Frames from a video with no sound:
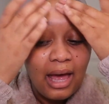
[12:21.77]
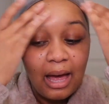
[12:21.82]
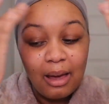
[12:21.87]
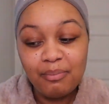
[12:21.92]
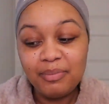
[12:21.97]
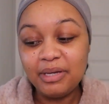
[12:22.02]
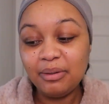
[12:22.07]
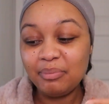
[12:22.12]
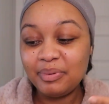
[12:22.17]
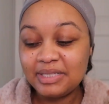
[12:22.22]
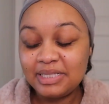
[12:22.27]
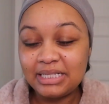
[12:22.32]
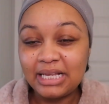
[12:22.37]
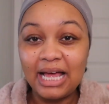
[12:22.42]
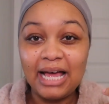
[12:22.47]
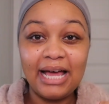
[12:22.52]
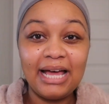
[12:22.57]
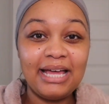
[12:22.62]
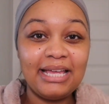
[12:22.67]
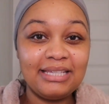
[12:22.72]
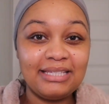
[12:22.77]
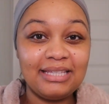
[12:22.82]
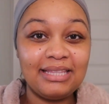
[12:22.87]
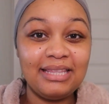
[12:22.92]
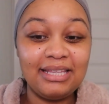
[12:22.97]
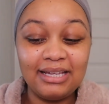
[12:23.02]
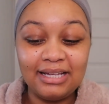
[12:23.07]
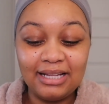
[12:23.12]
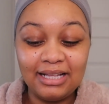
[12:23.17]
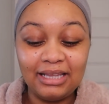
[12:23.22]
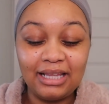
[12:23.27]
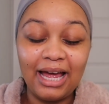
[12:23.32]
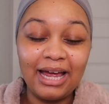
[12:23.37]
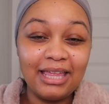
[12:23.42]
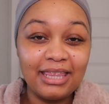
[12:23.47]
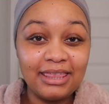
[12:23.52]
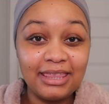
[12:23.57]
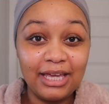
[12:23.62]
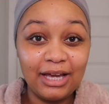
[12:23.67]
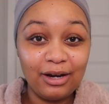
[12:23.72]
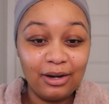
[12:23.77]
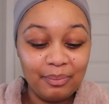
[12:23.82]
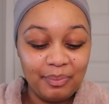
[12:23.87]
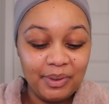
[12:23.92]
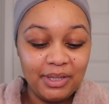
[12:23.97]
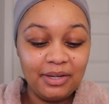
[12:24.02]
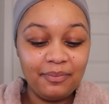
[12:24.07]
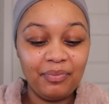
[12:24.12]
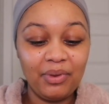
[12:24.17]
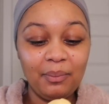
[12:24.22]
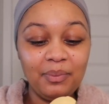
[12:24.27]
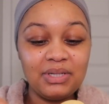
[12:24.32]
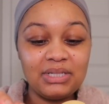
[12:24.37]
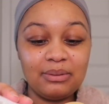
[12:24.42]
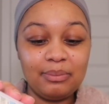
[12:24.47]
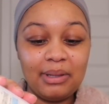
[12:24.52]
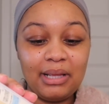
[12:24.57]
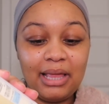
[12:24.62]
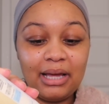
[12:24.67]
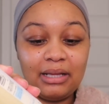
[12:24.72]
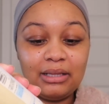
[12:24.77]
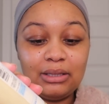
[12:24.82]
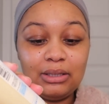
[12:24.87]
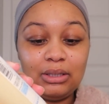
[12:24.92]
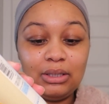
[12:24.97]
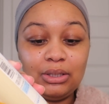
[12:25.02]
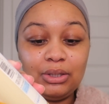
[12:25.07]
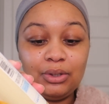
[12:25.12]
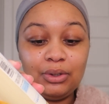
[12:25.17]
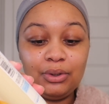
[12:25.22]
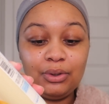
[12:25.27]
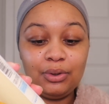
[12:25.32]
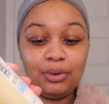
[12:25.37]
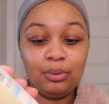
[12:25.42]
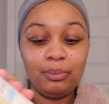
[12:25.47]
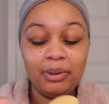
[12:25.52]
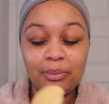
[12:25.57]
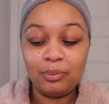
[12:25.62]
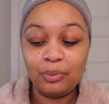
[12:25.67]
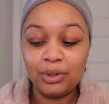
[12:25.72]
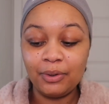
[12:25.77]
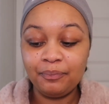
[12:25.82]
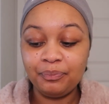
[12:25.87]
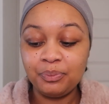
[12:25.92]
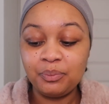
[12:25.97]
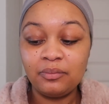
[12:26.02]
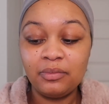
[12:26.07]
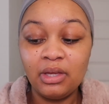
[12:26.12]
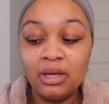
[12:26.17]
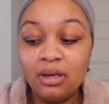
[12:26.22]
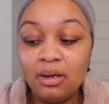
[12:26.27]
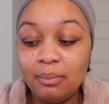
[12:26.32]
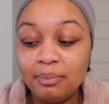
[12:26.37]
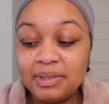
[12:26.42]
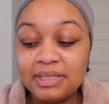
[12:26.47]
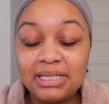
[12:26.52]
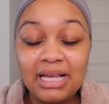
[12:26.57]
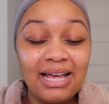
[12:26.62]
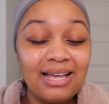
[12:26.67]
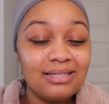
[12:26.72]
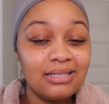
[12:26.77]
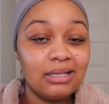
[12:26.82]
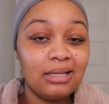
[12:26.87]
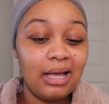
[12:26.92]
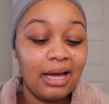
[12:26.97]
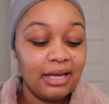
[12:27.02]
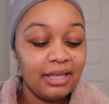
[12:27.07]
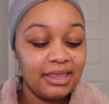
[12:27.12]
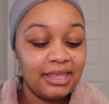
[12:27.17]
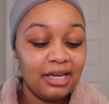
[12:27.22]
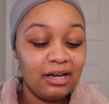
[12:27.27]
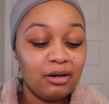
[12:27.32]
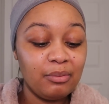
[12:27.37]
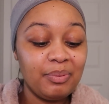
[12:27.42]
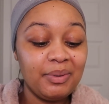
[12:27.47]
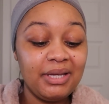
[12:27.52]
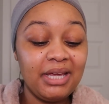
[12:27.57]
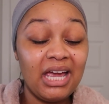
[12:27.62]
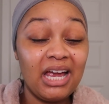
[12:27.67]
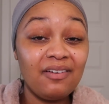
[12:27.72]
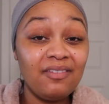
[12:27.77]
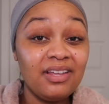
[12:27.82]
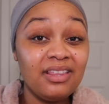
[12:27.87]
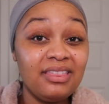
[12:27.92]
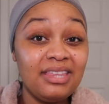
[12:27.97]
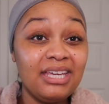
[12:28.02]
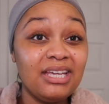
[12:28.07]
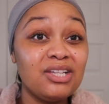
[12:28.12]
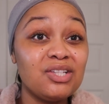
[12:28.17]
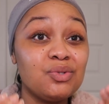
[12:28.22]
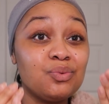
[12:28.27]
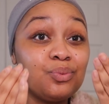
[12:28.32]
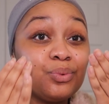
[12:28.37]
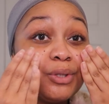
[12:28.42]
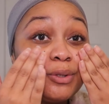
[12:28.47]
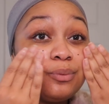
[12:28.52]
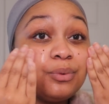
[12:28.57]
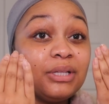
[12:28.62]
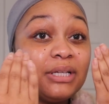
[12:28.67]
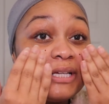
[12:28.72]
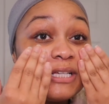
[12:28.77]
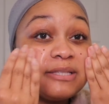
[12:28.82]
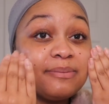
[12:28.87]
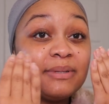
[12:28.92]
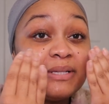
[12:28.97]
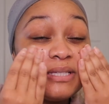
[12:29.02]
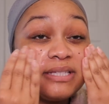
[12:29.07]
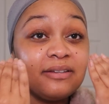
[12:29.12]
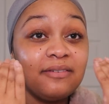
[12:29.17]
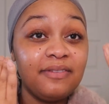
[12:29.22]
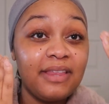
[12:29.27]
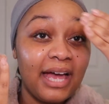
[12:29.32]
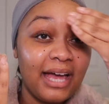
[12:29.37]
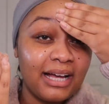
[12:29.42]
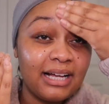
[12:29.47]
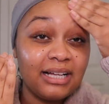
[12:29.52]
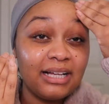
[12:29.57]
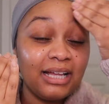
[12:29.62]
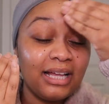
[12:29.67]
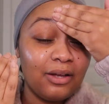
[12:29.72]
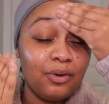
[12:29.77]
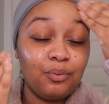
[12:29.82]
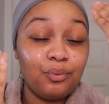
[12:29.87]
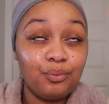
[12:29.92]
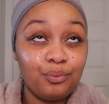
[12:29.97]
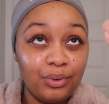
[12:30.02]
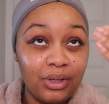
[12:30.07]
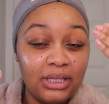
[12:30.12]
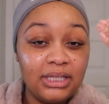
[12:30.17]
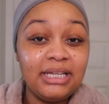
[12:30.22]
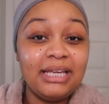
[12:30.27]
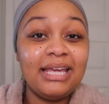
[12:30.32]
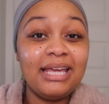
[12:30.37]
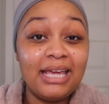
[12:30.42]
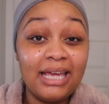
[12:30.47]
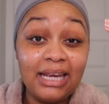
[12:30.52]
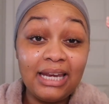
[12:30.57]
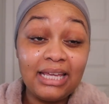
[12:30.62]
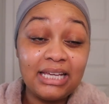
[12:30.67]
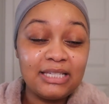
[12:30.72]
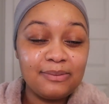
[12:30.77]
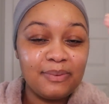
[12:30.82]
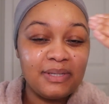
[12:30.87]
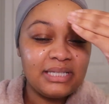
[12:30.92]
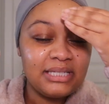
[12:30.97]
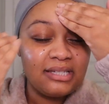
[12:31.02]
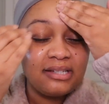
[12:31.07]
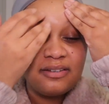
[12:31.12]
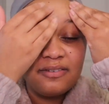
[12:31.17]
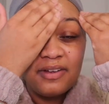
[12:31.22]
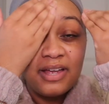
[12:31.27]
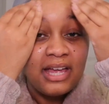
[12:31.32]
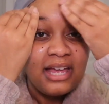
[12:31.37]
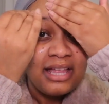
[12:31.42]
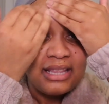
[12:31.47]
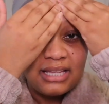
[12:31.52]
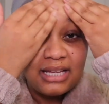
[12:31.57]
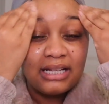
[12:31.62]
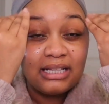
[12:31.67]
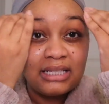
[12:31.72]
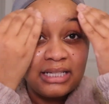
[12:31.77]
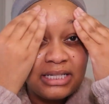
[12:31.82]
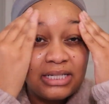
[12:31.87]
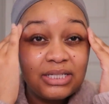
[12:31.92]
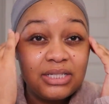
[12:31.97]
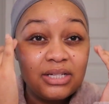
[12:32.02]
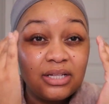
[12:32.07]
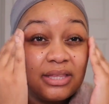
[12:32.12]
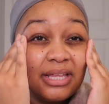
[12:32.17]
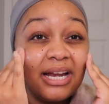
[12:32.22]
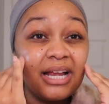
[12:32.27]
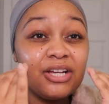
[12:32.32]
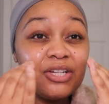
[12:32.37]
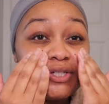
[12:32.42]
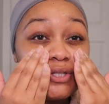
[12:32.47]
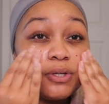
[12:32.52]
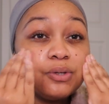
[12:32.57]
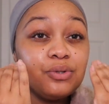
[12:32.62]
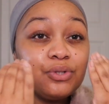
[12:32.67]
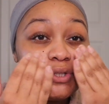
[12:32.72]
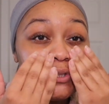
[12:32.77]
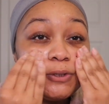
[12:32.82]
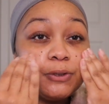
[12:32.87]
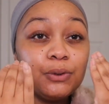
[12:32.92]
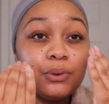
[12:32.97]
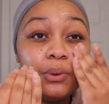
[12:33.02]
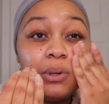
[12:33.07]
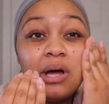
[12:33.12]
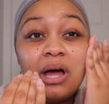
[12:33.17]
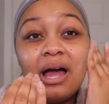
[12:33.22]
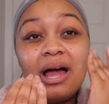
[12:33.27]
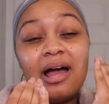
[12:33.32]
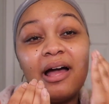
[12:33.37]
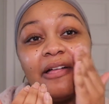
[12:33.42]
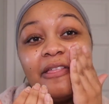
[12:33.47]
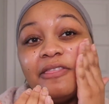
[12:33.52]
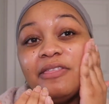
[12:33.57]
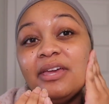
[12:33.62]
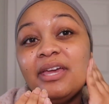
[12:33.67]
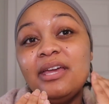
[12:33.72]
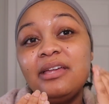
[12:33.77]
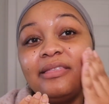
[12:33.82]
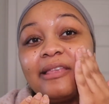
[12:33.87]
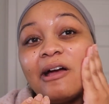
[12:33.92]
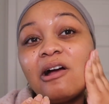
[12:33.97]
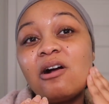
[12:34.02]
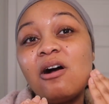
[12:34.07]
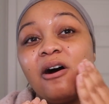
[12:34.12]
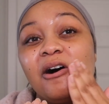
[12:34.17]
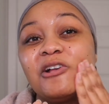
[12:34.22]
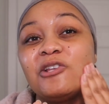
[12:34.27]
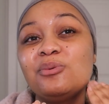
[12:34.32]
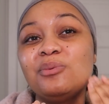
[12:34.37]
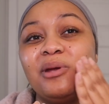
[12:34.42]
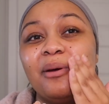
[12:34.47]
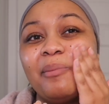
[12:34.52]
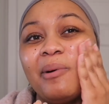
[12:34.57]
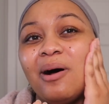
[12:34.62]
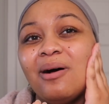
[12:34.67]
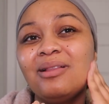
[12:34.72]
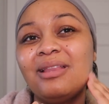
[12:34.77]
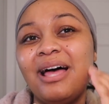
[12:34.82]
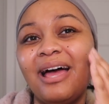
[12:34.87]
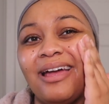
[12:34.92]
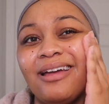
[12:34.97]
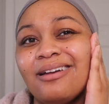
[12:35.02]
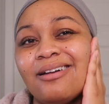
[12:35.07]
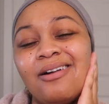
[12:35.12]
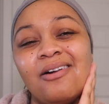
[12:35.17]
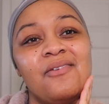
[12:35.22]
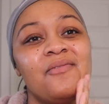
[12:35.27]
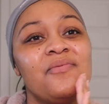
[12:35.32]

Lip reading: I mean, besides the light therapy, I'm just about like a little bit more. Besides the light therapy, everything is really expensive. That really inexpensive. The cleanser that I showed you, I think that cost me about like